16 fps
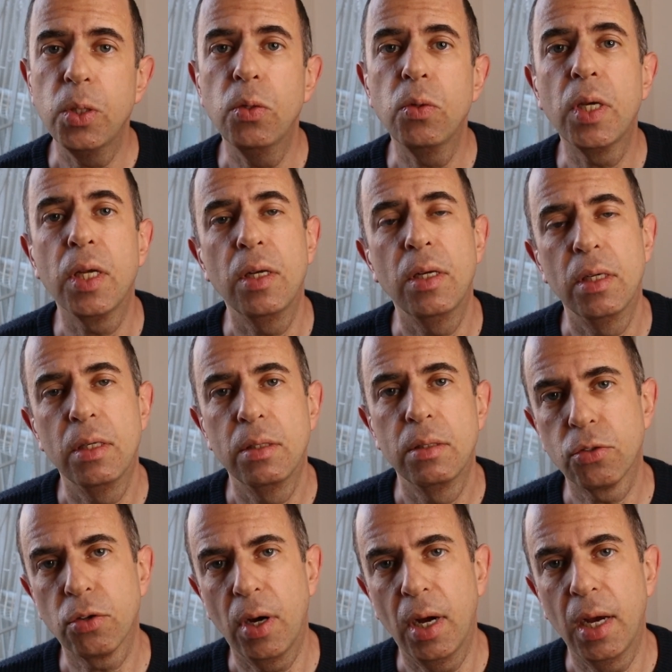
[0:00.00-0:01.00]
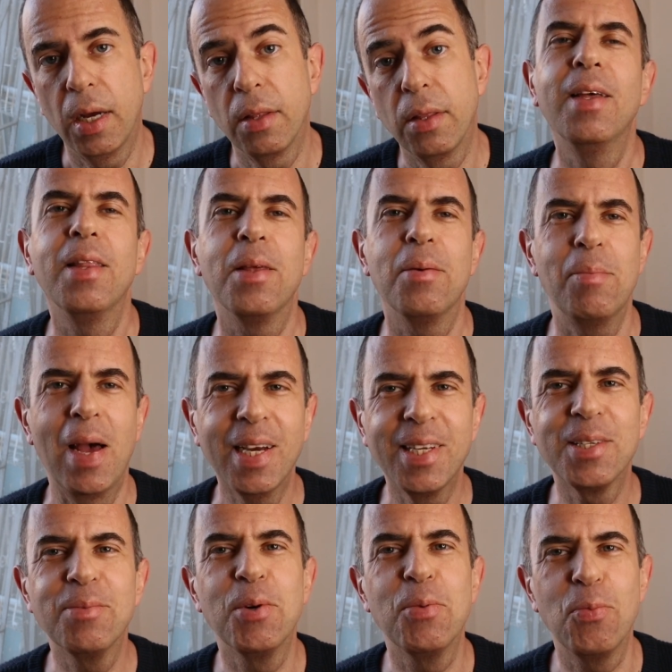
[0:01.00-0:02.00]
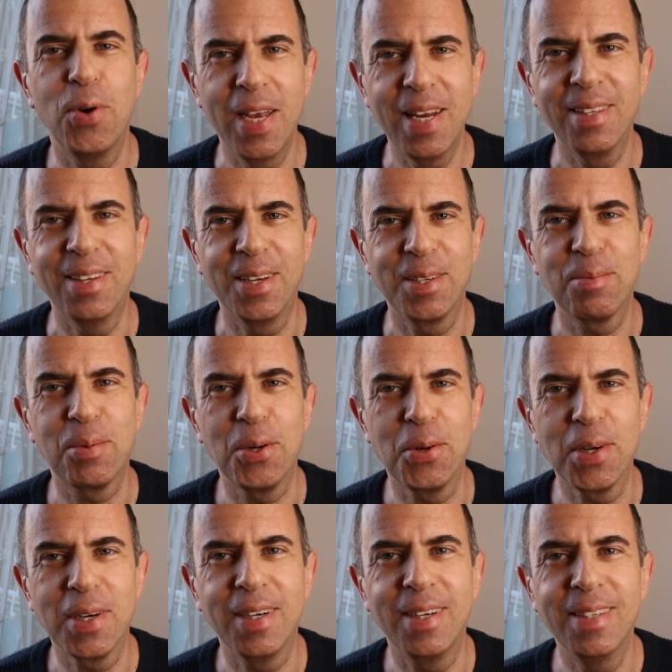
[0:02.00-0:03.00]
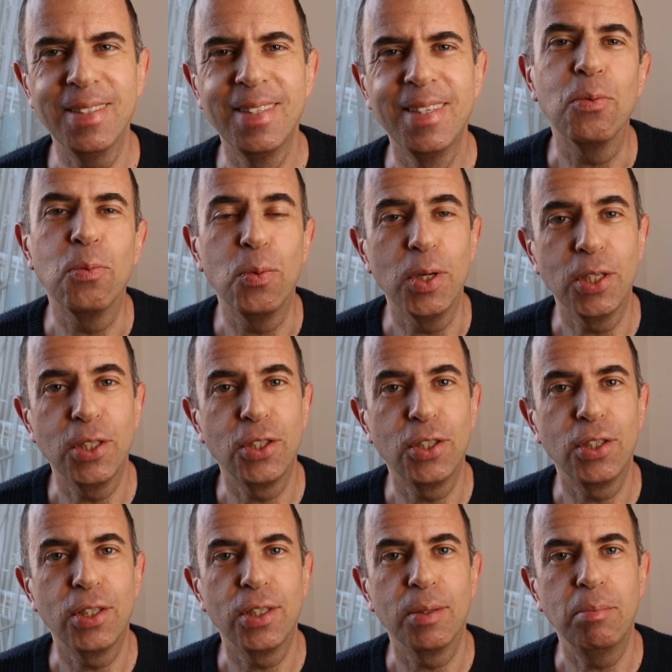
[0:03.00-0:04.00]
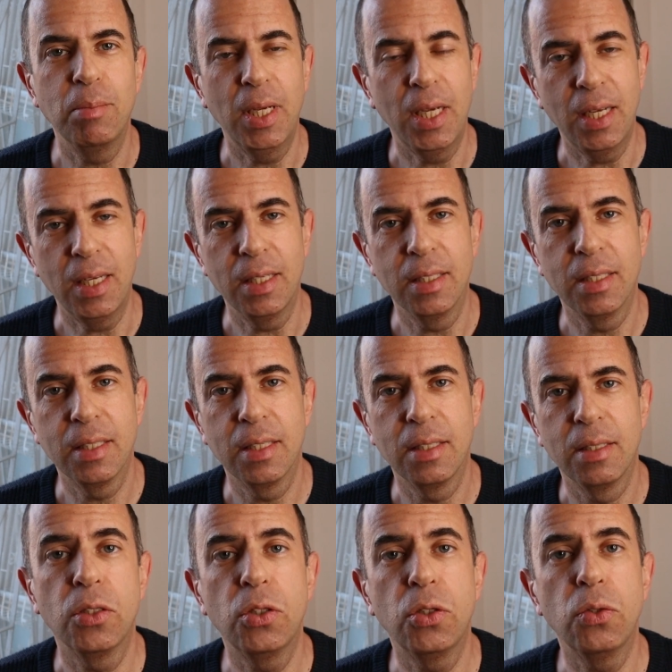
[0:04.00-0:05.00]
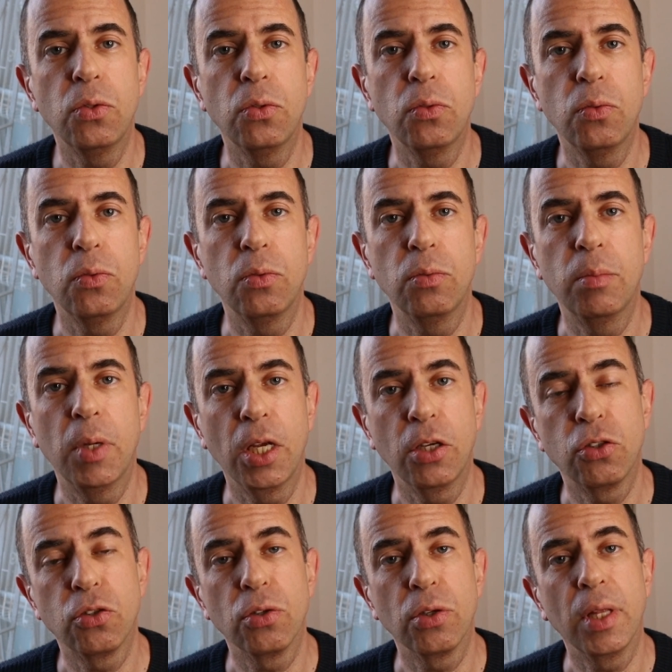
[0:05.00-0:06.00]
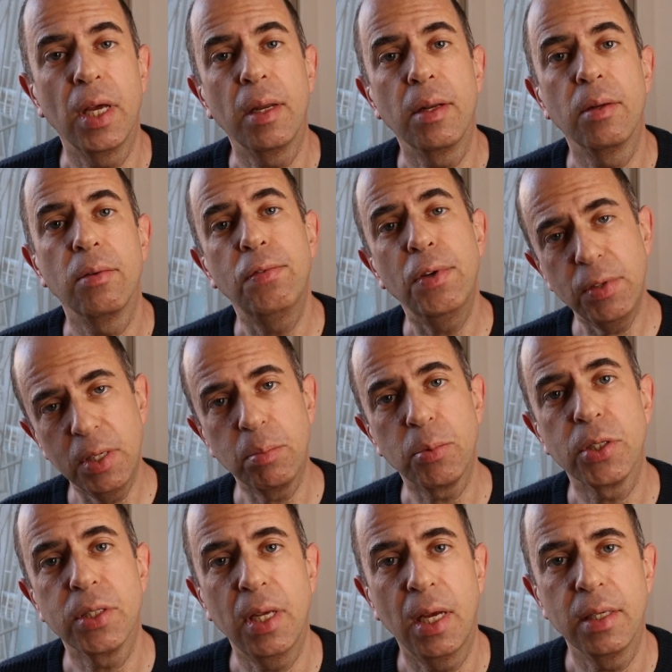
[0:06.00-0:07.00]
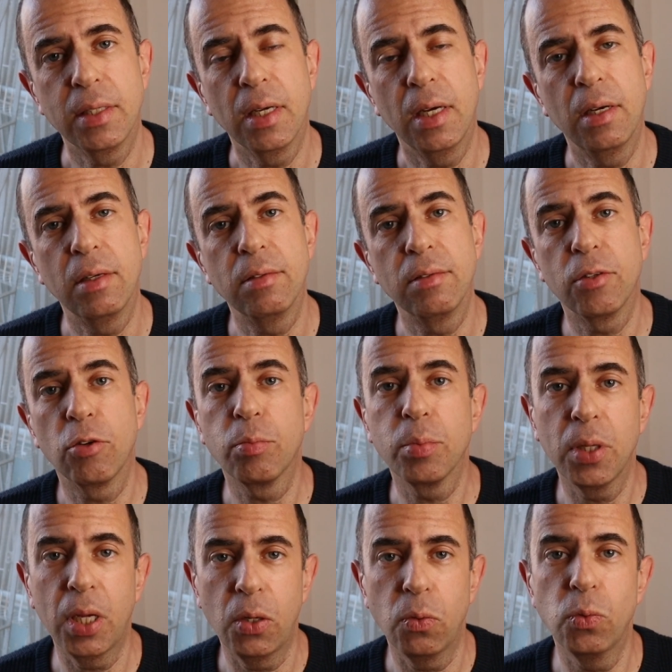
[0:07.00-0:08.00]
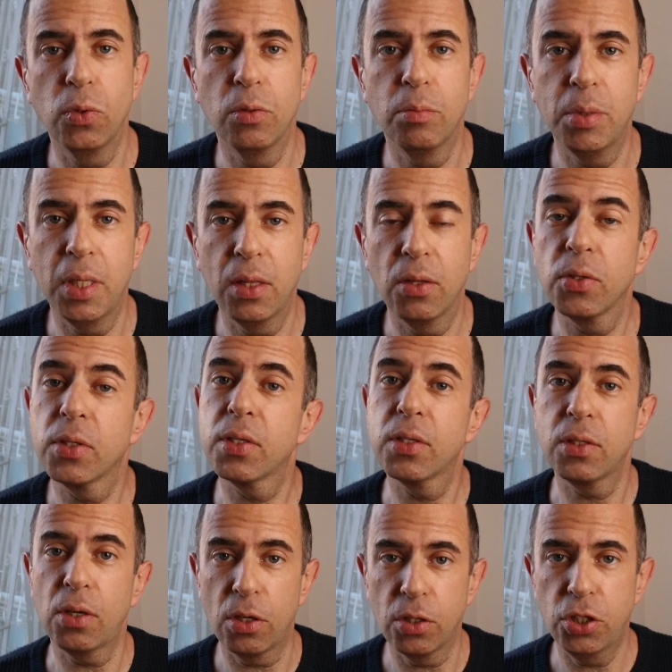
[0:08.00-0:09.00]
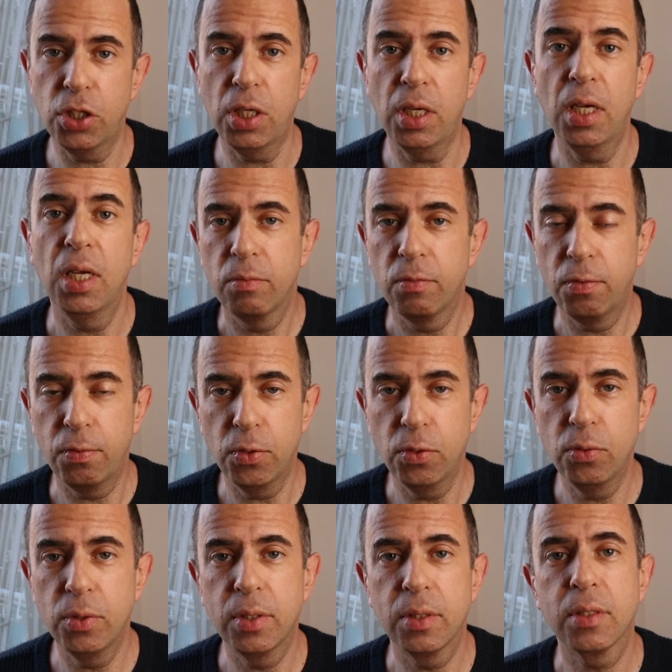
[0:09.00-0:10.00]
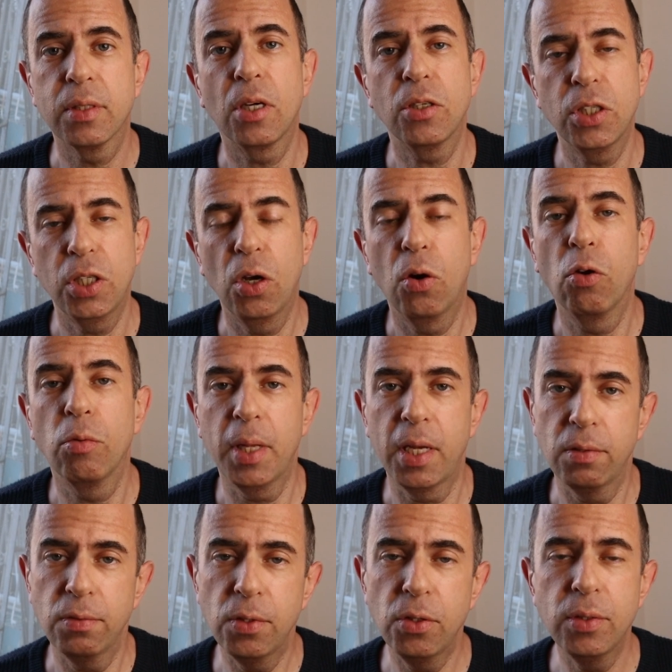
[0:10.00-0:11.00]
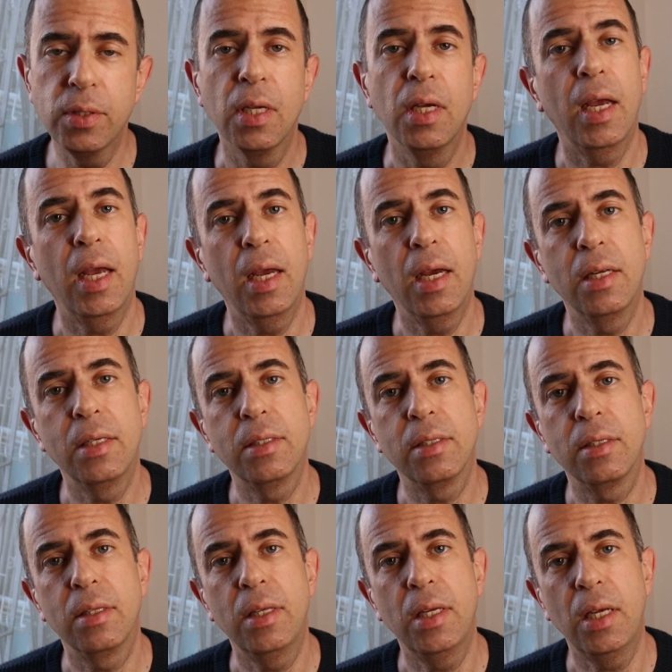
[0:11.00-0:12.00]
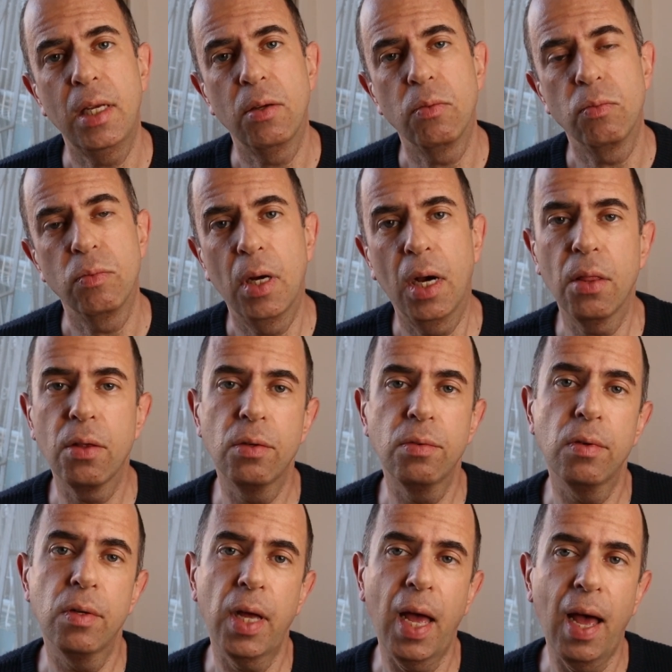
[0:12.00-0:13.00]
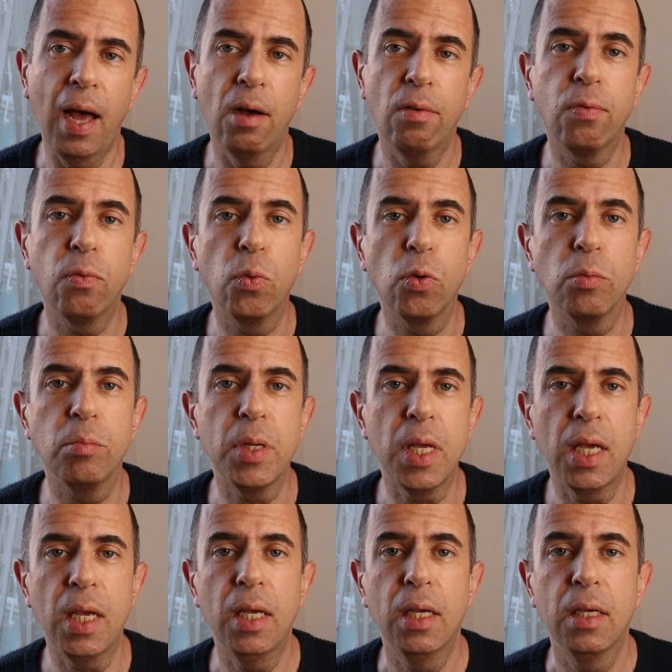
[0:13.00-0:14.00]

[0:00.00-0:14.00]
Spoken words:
you can try the maximum weight loss protocol, which means to make sure that 50% of your plate will be those starchy foods, starchy whole plant foods, and the other half will be